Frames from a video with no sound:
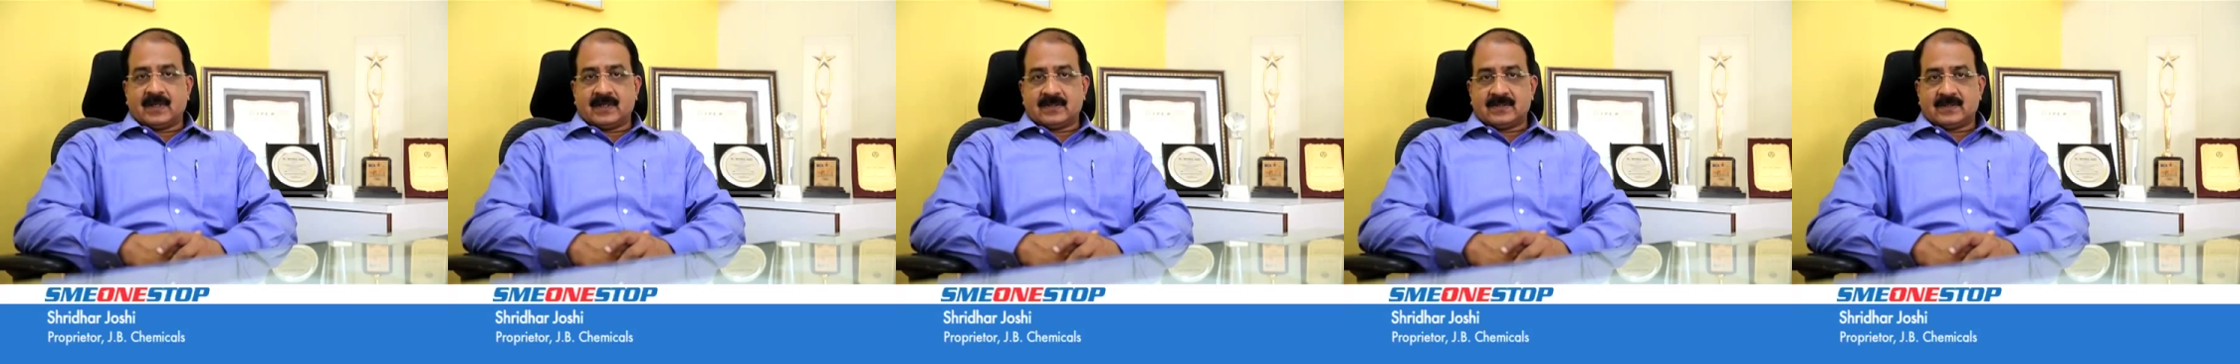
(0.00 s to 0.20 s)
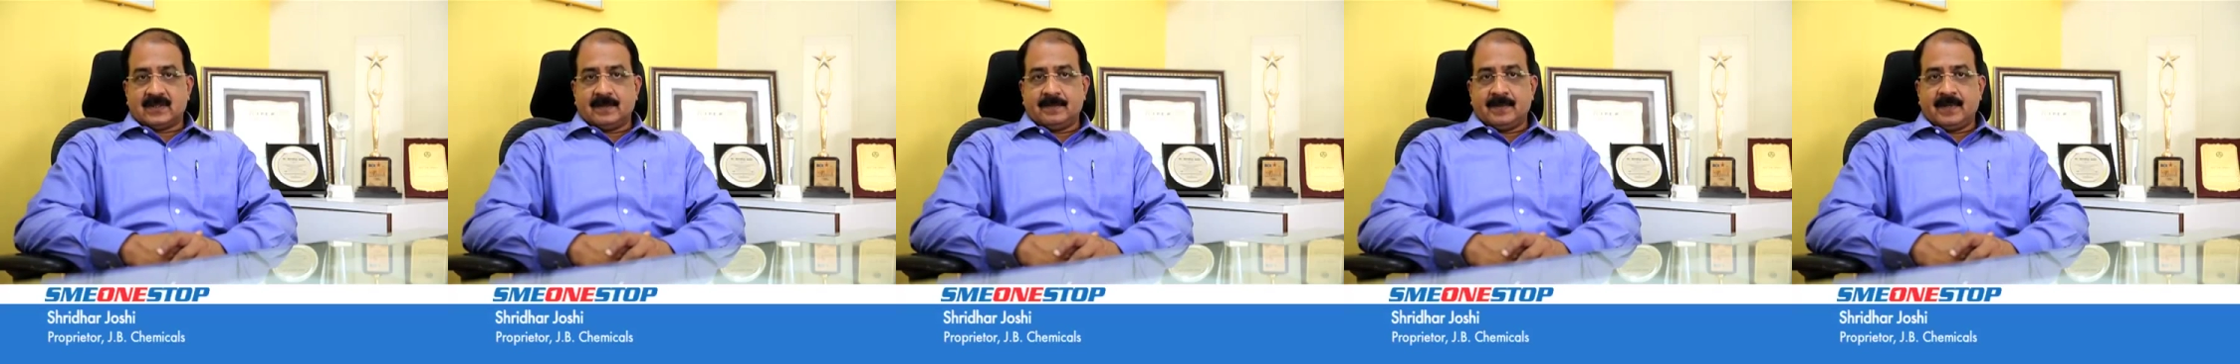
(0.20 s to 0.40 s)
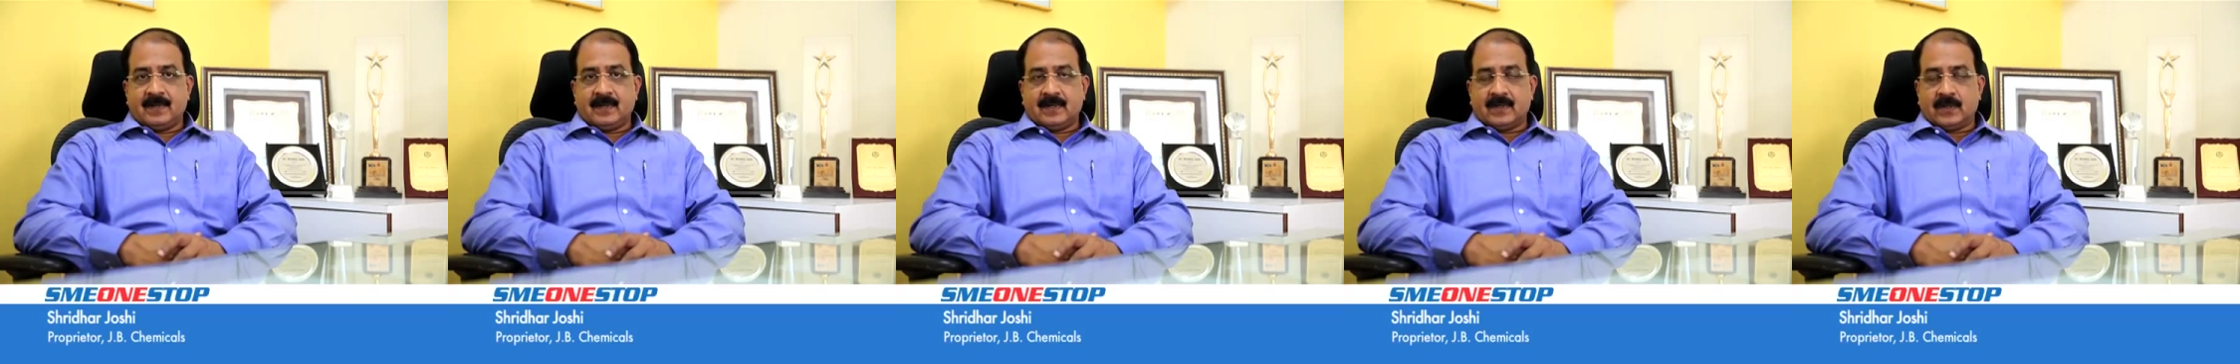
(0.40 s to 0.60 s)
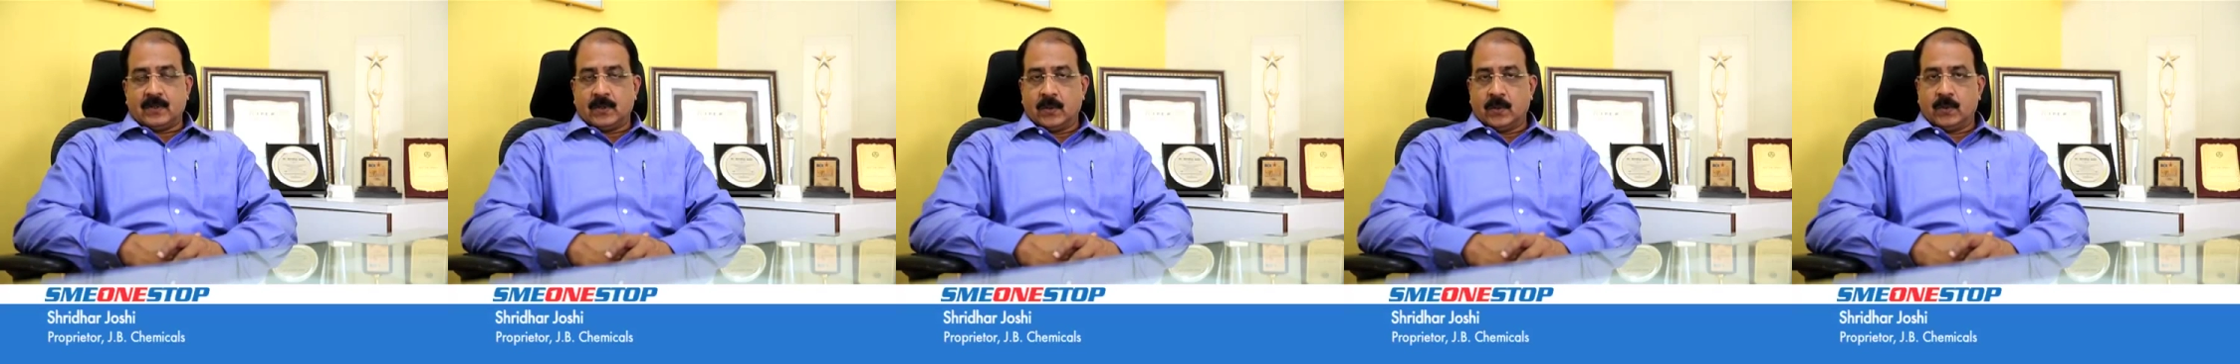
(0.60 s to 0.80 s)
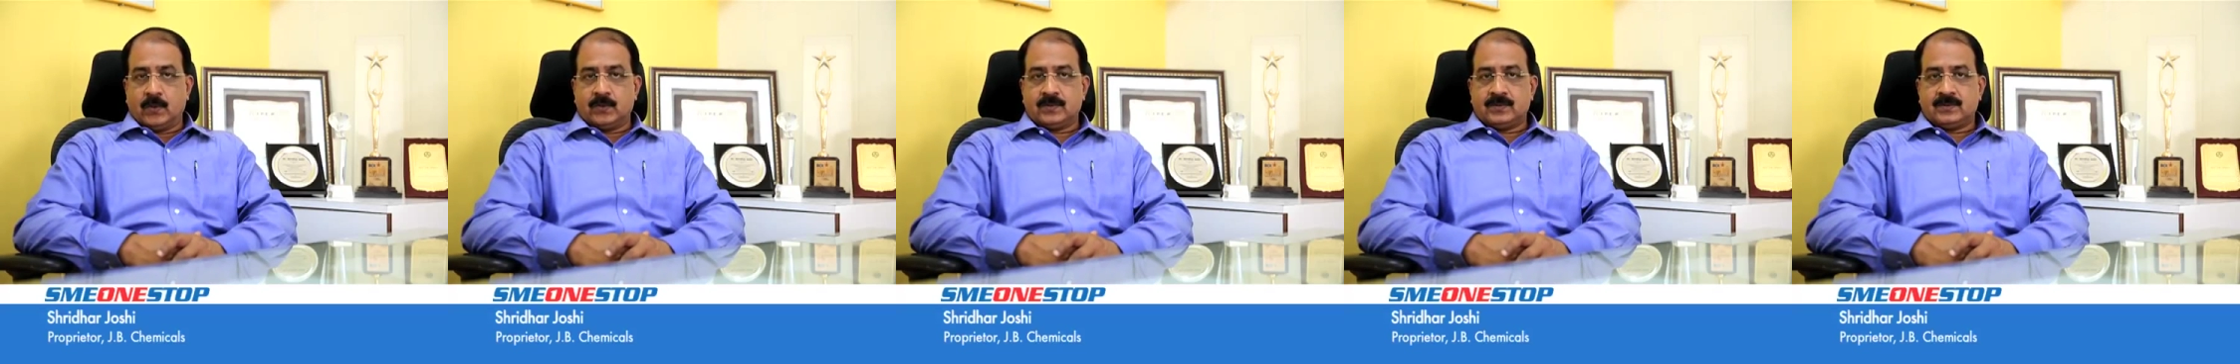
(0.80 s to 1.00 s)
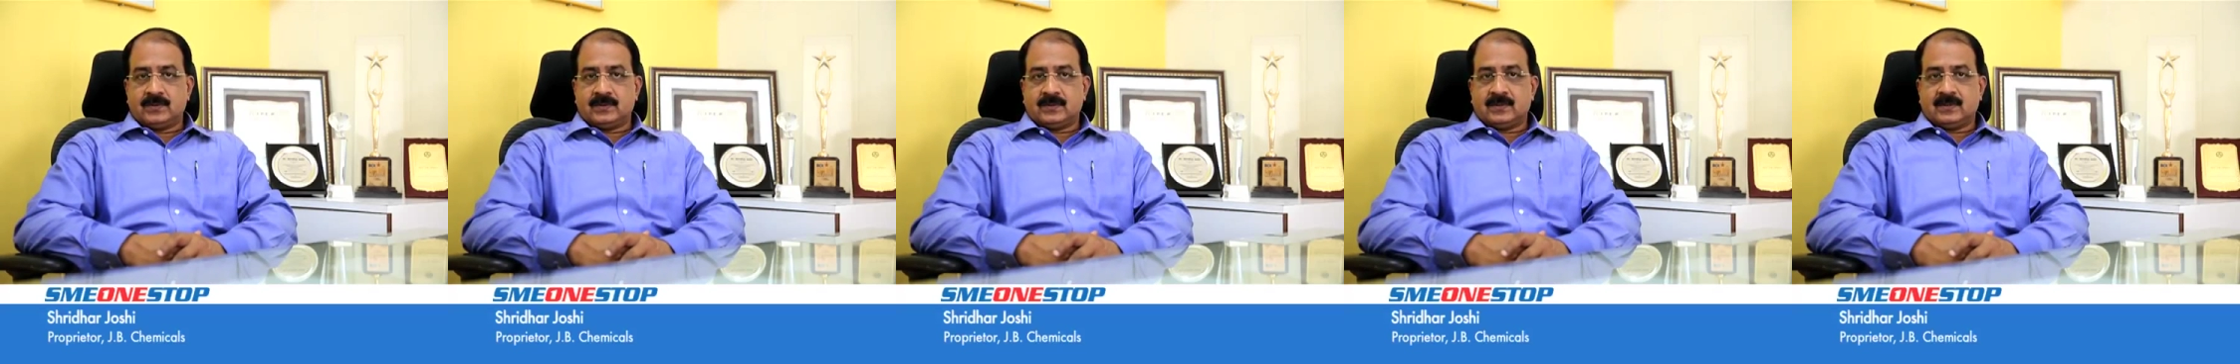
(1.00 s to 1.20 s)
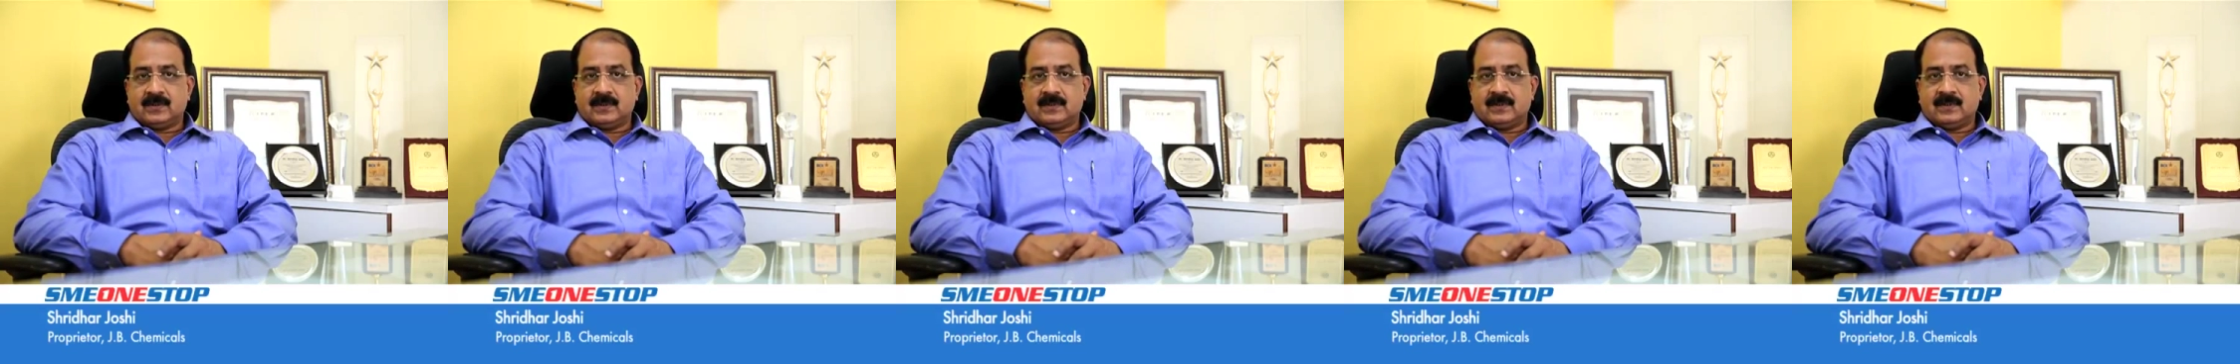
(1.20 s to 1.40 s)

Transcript: customer grows,